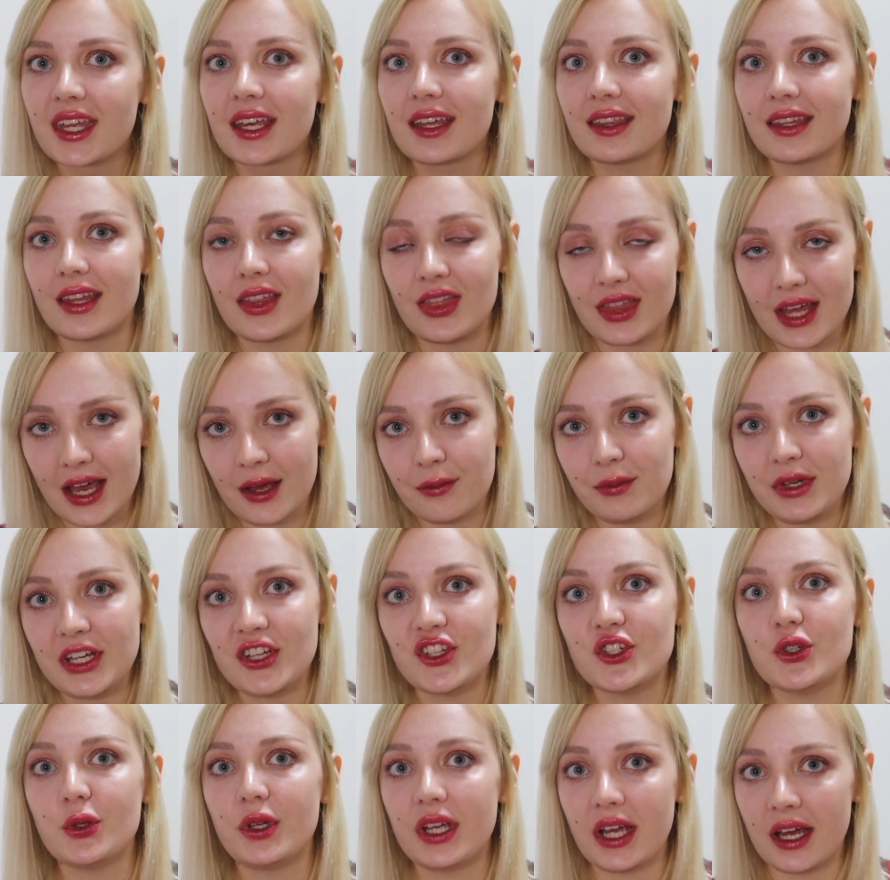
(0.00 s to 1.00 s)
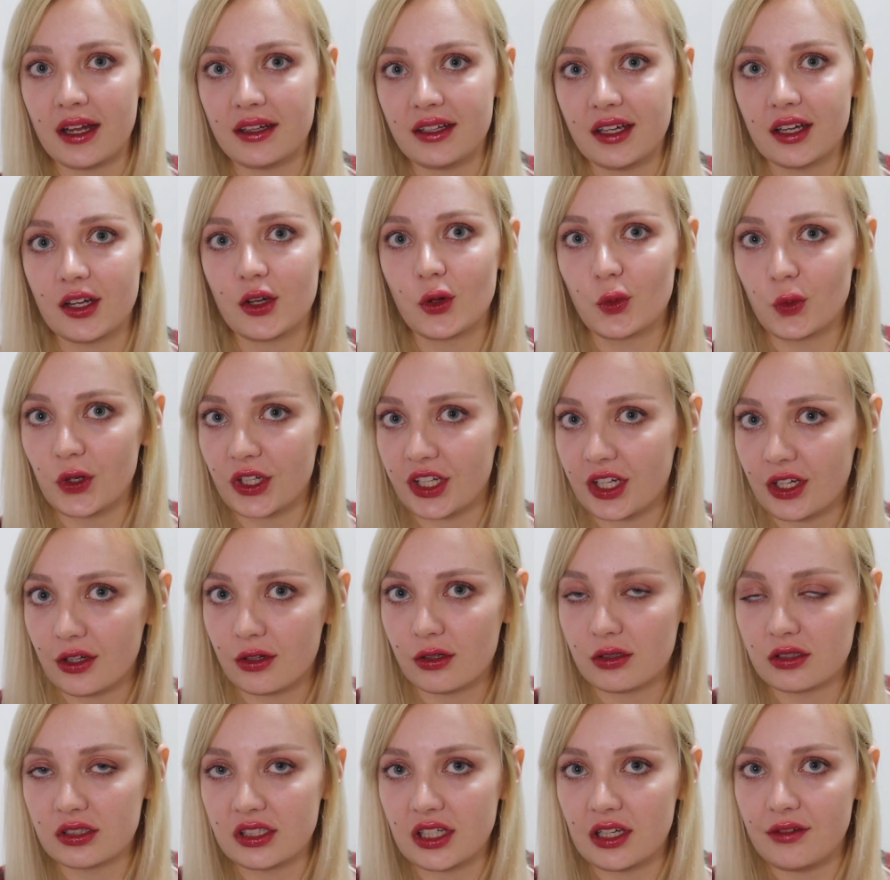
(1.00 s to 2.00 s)
then that means you can get a working
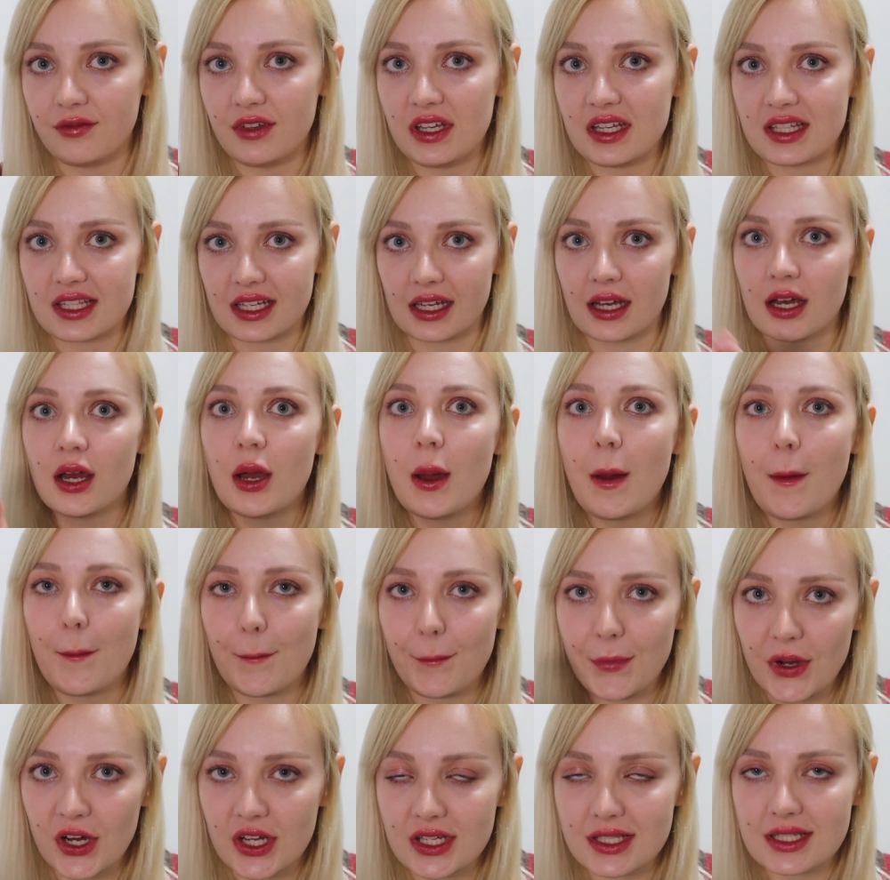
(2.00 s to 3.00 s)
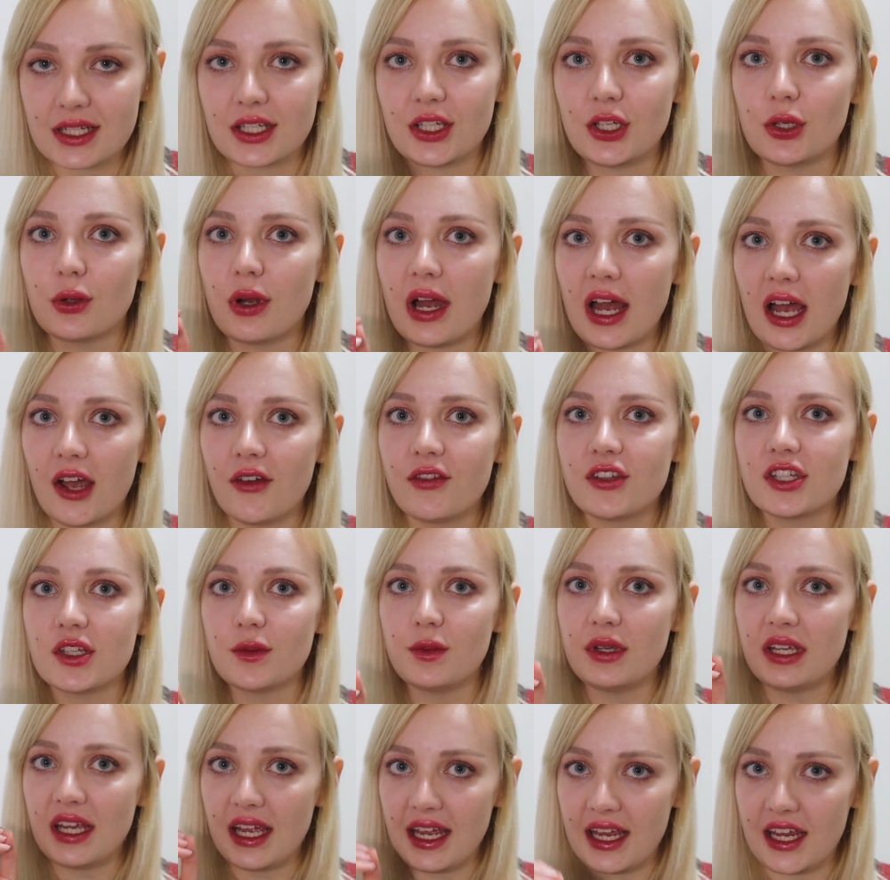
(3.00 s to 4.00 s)
holiday visa. But you have to
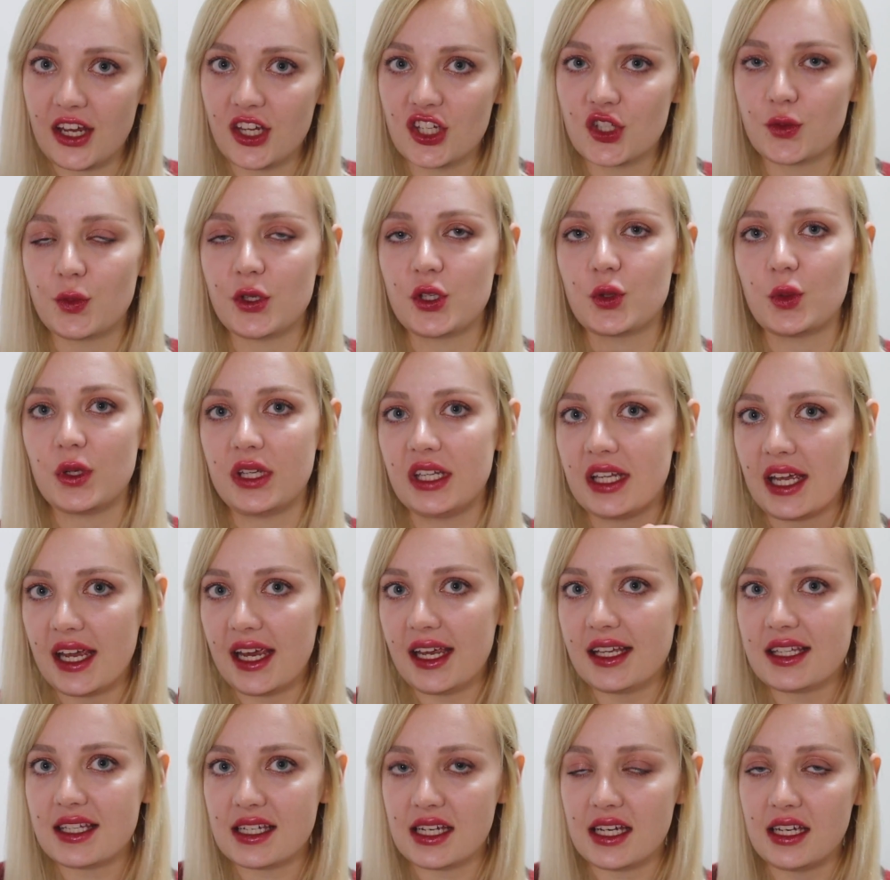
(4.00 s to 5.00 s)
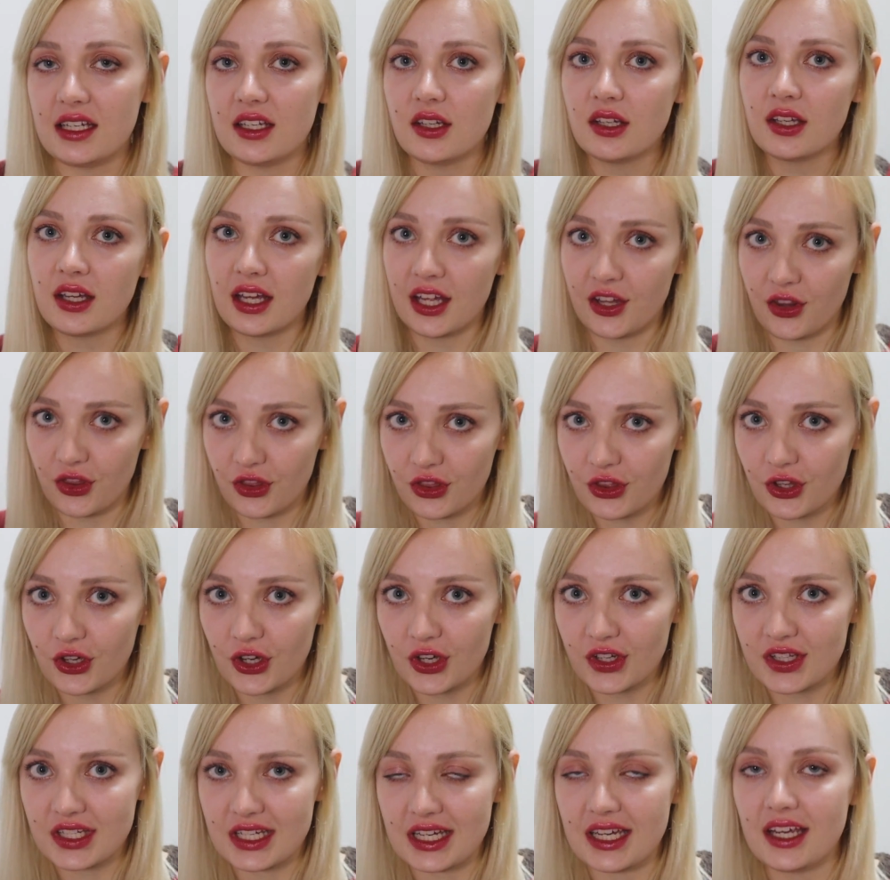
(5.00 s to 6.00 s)
be aged between 18 and
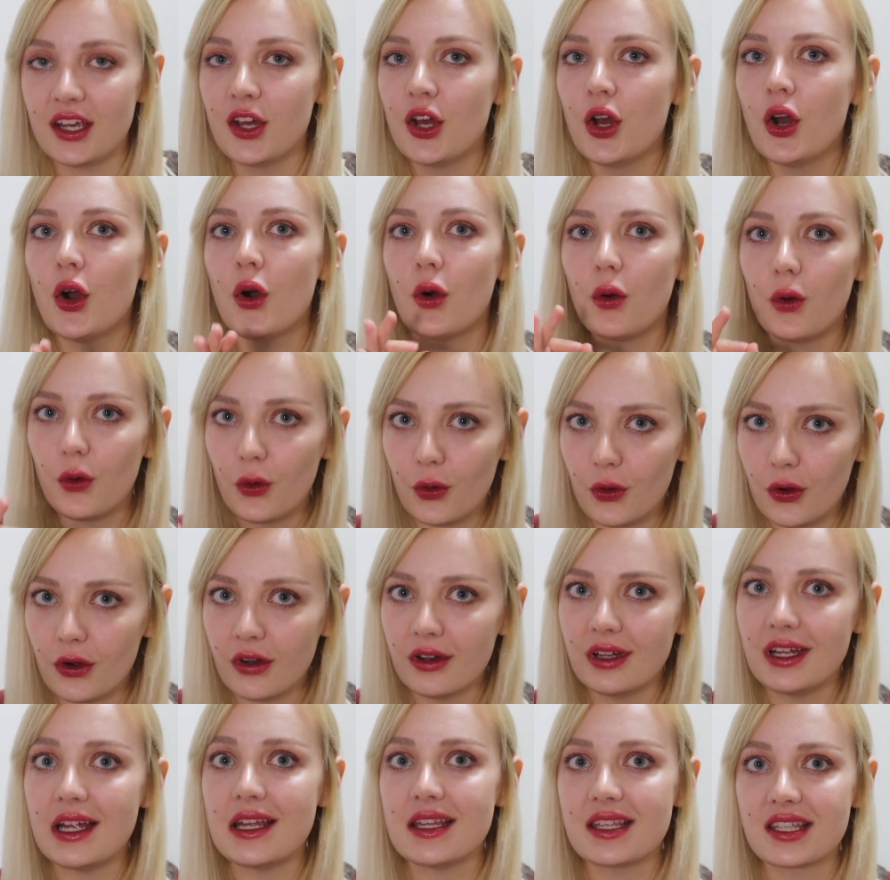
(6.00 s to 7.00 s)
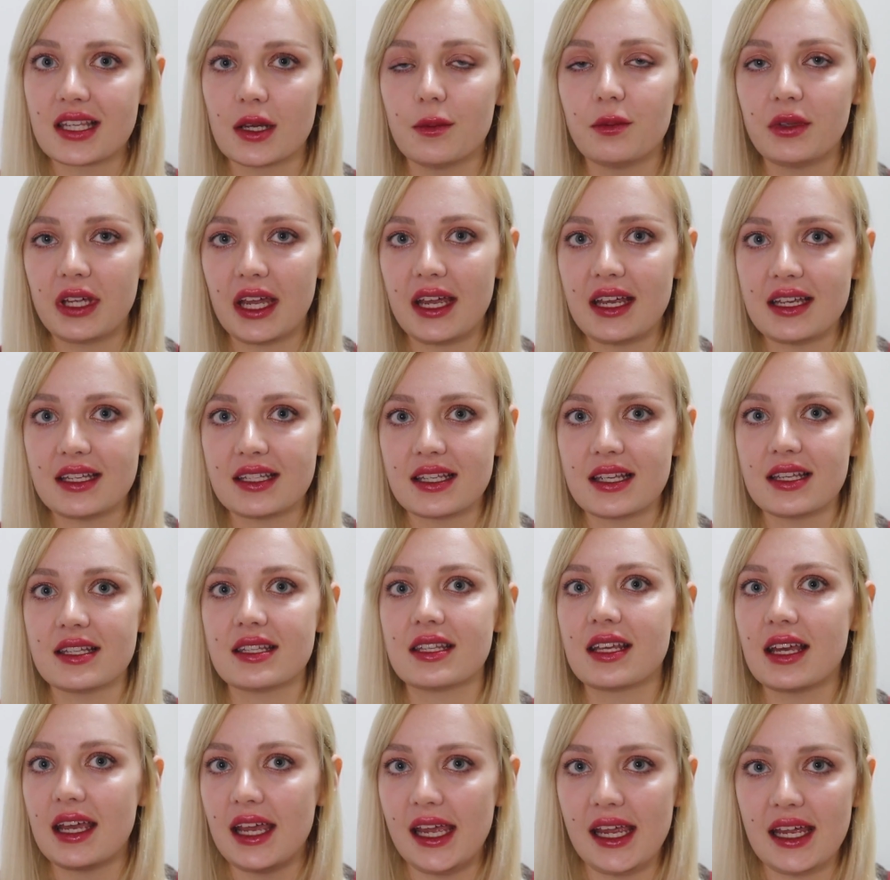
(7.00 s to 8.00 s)
30, or in some
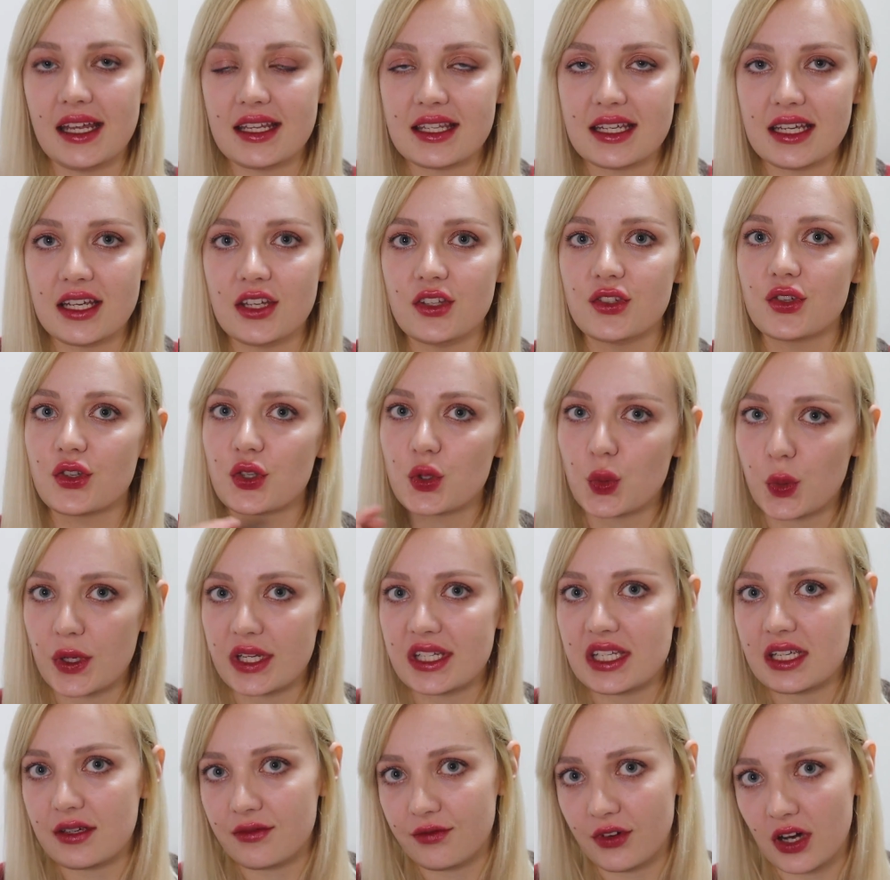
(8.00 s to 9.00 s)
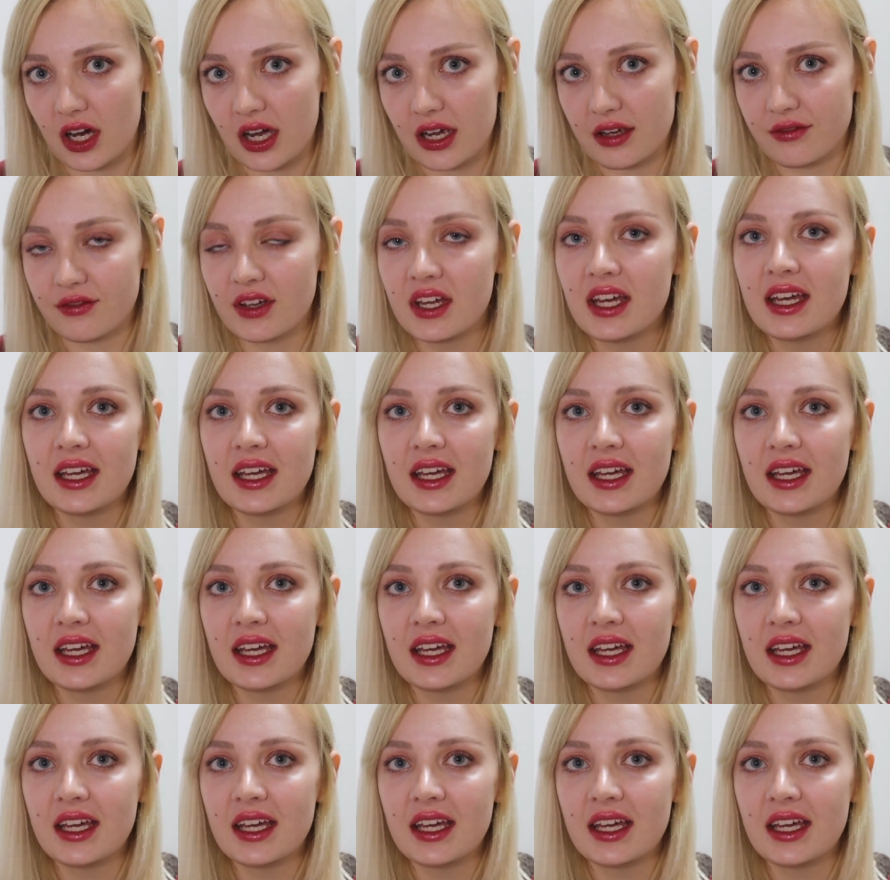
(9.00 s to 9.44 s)
cases 18 to 25